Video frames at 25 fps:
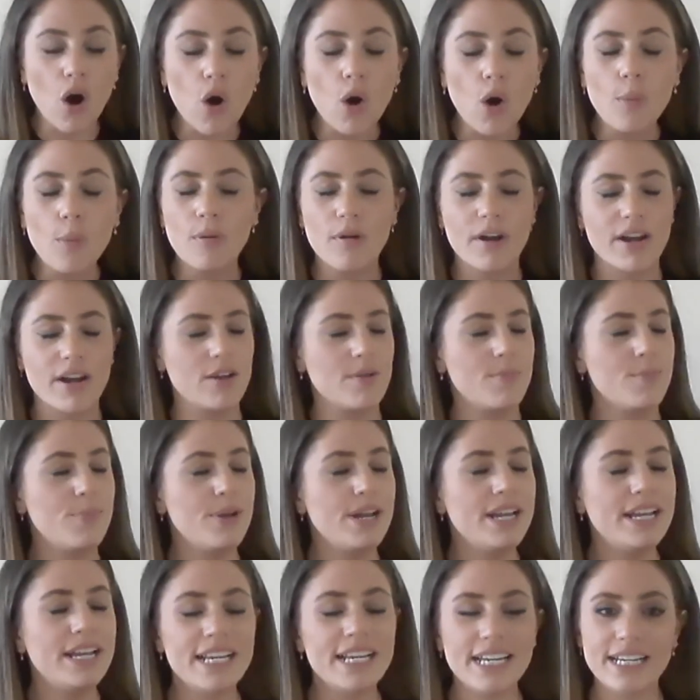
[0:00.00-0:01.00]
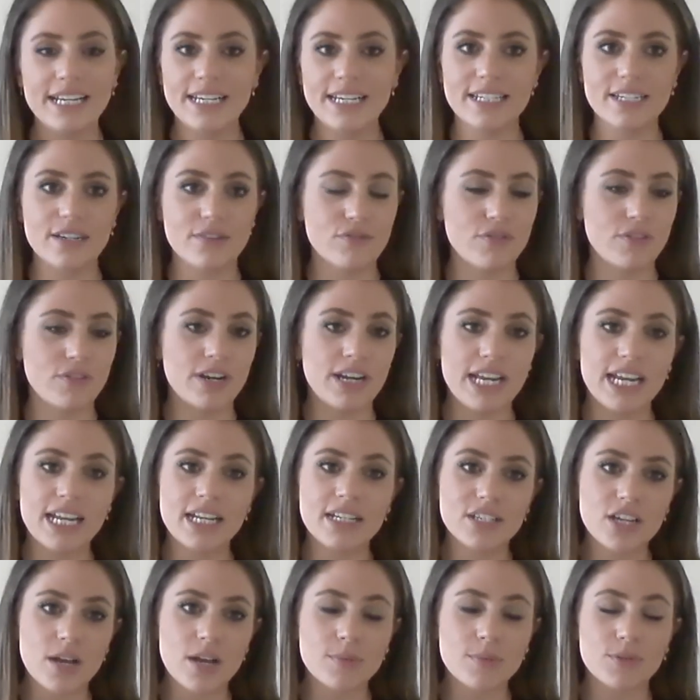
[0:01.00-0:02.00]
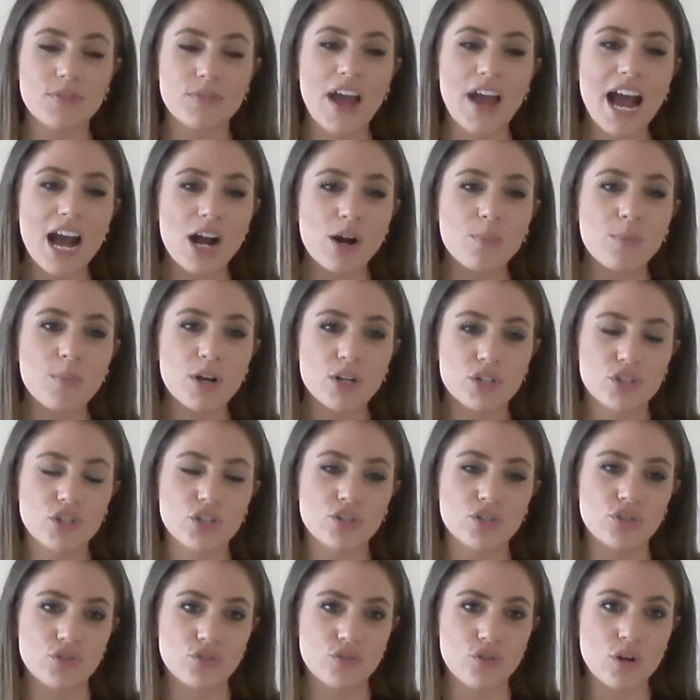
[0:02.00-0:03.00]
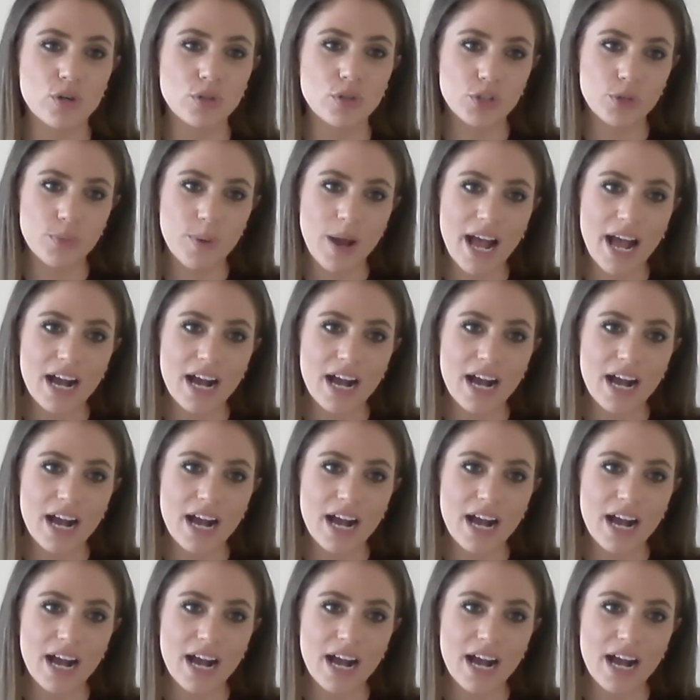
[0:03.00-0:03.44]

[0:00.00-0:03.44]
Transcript: operate completely differently in terms of how much control you